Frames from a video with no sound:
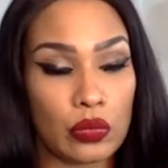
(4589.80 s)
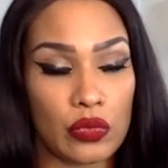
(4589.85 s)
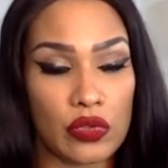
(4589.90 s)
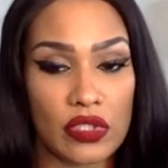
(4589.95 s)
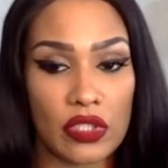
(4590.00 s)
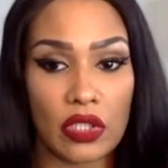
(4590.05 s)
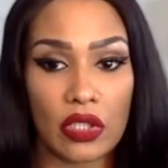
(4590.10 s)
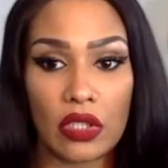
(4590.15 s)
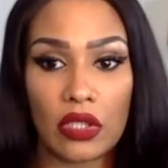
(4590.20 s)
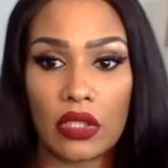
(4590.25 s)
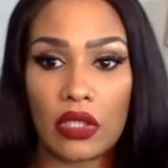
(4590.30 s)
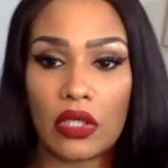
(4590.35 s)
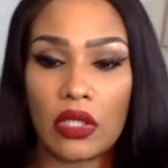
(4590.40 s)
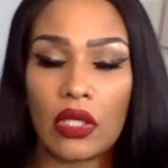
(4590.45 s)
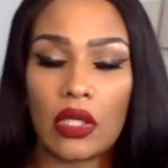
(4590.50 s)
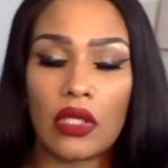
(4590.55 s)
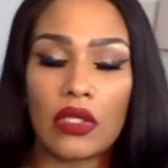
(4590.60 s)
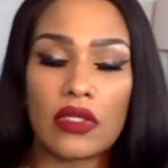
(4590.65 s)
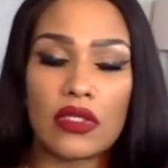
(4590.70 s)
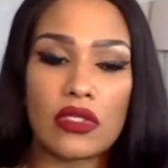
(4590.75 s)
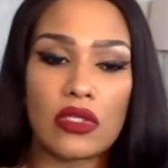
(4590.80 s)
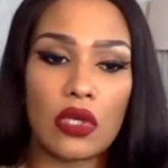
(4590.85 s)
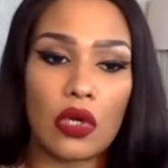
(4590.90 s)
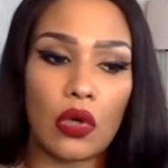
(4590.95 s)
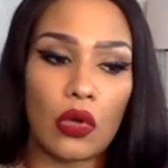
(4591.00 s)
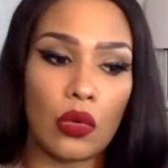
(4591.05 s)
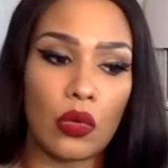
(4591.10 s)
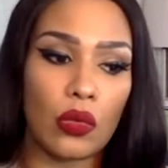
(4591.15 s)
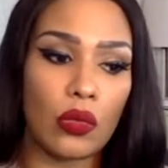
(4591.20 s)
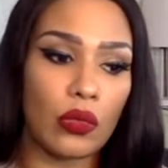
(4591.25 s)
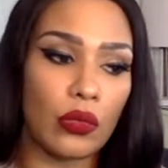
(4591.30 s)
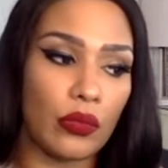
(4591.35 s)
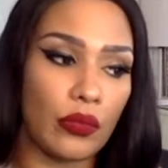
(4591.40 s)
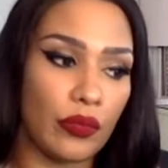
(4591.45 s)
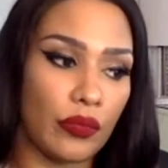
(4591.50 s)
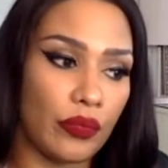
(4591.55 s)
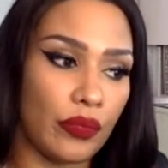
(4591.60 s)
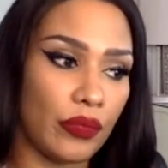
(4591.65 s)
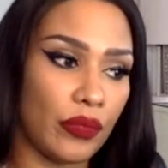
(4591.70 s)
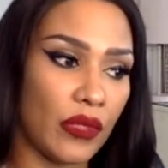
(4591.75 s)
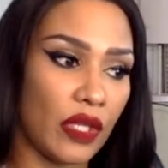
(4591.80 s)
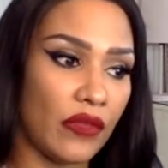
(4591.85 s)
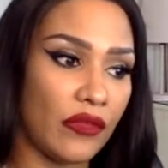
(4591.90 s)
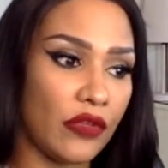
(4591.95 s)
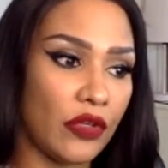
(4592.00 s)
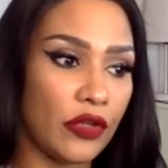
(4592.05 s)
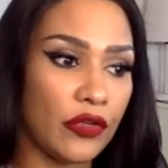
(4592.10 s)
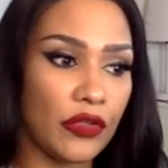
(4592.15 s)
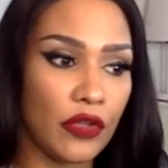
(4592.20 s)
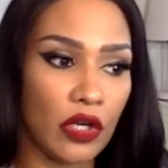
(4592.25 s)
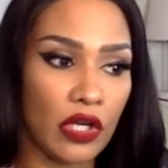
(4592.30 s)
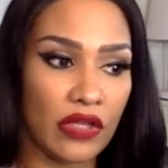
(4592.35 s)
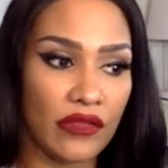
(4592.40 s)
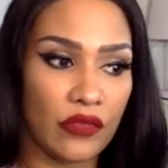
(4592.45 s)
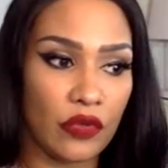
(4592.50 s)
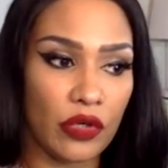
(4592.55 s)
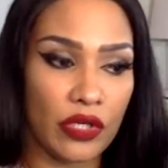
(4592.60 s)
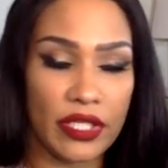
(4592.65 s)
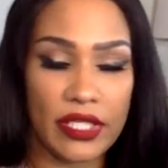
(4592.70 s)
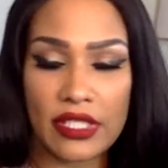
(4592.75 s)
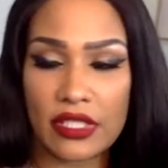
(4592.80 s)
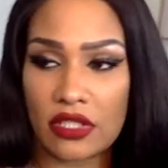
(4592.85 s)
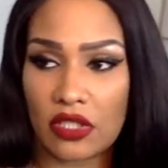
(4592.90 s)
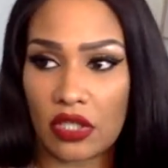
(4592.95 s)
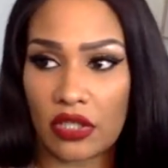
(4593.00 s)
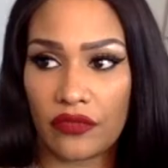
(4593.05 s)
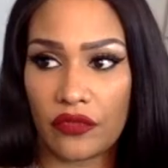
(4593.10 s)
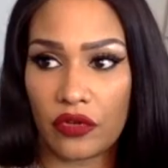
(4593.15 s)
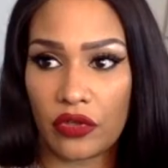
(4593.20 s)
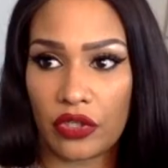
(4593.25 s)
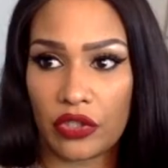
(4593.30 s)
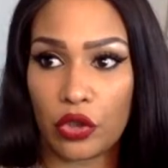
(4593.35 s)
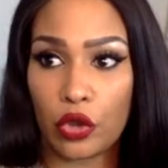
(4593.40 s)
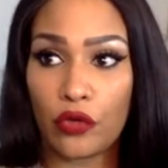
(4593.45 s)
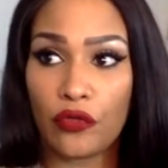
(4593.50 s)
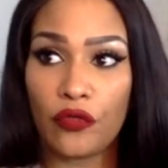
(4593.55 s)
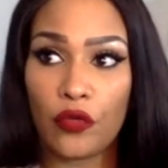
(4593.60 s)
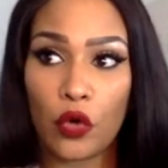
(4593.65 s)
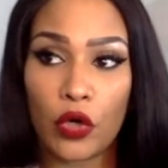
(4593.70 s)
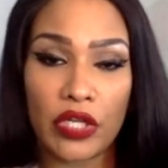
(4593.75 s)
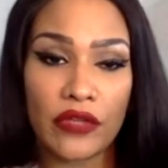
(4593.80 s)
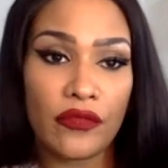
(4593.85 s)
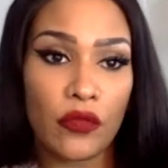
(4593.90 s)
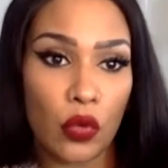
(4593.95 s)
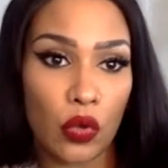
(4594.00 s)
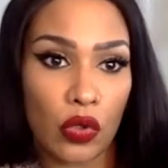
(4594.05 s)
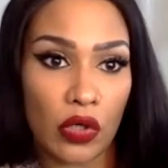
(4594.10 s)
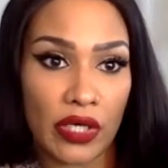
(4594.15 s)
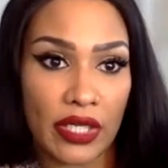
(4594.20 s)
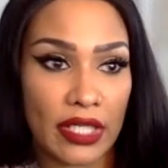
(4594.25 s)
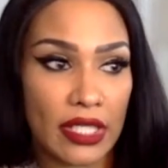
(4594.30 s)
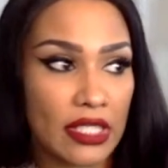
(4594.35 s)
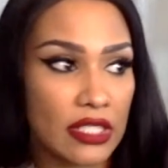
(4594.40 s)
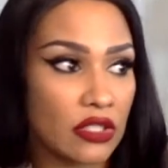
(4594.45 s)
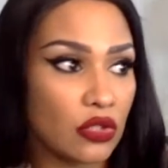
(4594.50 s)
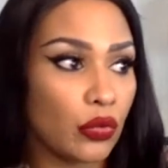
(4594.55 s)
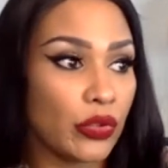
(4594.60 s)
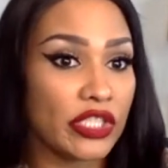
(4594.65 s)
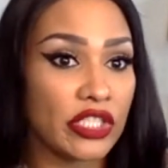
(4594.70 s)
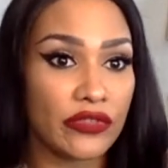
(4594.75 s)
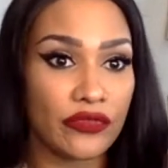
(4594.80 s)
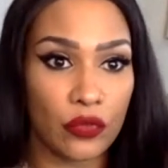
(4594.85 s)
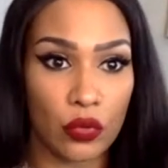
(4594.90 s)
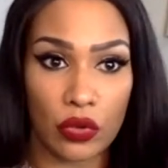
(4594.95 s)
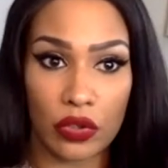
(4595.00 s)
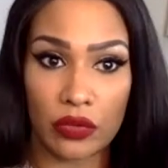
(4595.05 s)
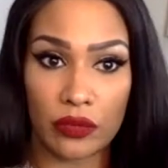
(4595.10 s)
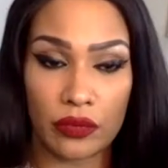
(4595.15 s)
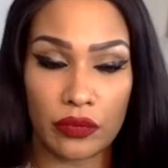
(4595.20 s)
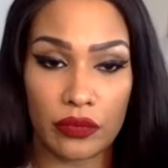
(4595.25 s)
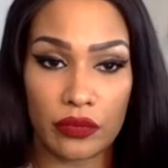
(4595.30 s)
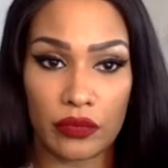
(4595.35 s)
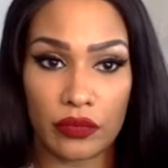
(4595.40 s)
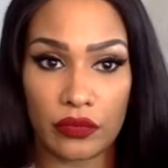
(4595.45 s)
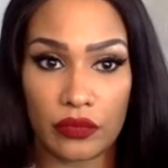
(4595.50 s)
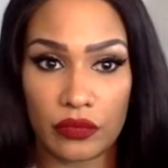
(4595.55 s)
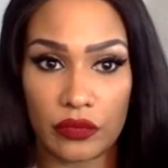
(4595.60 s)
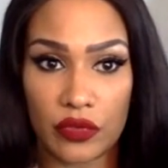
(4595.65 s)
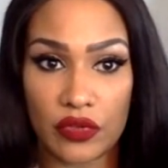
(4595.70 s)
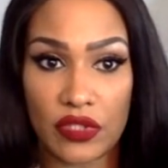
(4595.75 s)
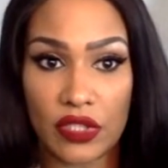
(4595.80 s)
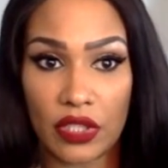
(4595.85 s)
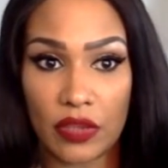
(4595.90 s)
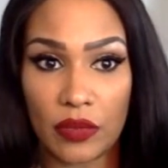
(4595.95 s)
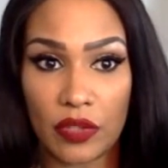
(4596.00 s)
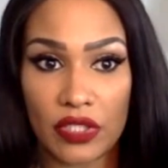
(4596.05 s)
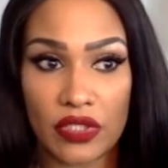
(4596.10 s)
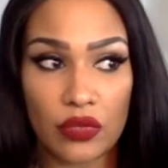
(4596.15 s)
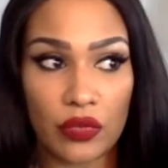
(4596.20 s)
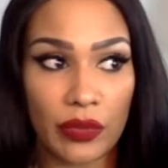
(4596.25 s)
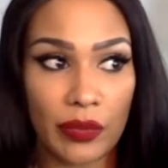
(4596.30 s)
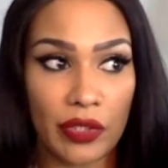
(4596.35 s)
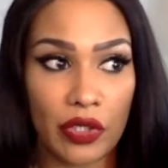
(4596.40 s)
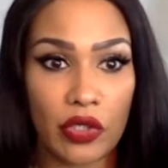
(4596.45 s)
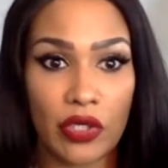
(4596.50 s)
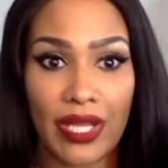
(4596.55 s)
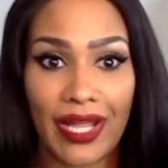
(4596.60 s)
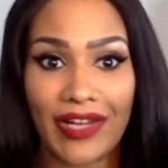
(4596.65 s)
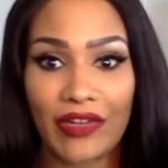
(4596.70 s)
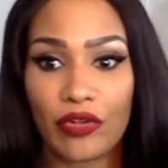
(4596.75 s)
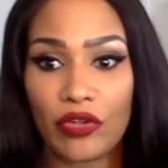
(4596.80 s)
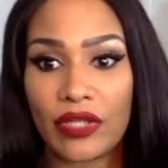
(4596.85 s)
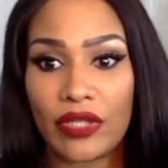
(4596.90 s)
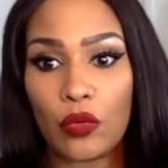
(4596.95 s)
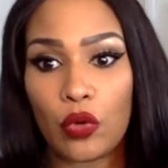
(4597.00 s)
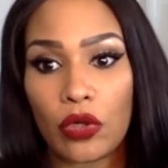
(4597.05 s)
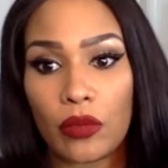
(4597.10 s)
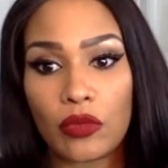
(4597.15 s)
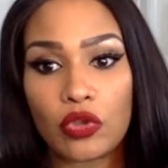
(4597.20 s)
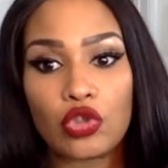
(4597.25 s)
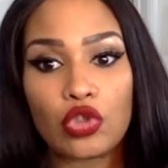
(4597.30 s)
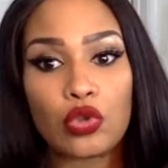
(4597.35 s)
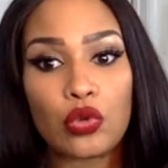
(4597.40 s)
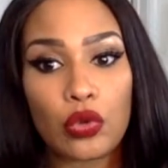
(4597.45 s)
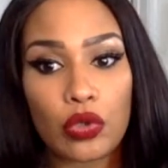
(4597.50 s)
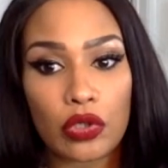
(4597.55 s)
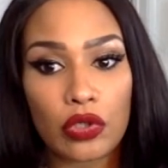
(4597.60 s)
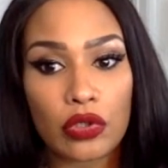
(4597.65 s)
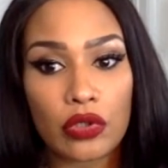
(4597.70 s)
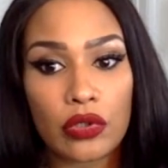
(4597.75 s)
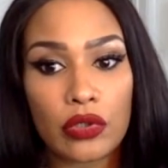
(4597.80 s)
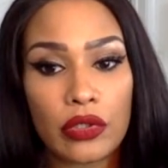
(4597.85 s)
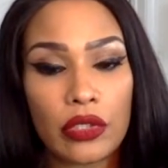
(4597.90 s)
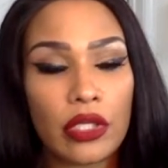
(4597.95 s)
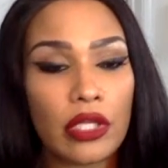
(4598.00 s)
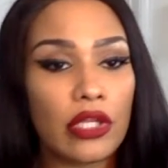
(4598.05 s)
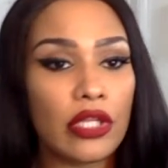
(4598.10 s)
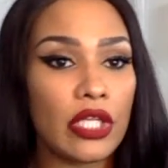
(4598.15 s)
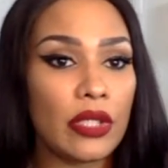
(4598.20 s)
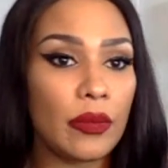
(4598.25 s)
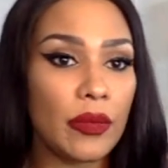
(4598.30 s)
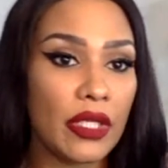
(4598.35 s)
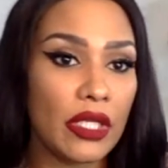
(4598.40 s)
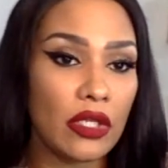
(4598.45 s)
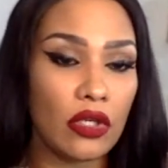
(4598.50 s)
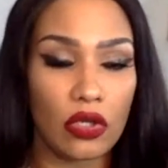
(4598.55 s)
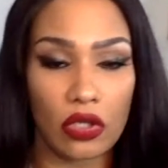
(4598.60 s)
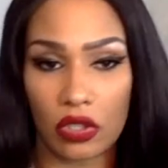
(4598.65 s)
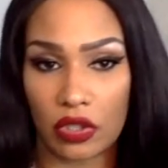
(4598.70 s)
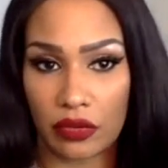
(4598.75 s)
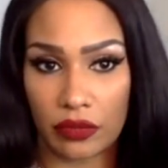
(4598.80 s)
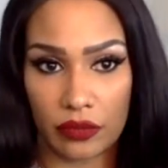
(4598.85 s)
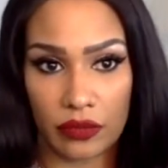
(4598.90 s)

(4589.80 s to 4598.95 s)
See? So if you're 34 and he's 34, you're 44 and he's 24, you see, because women are naturally more mature than men are.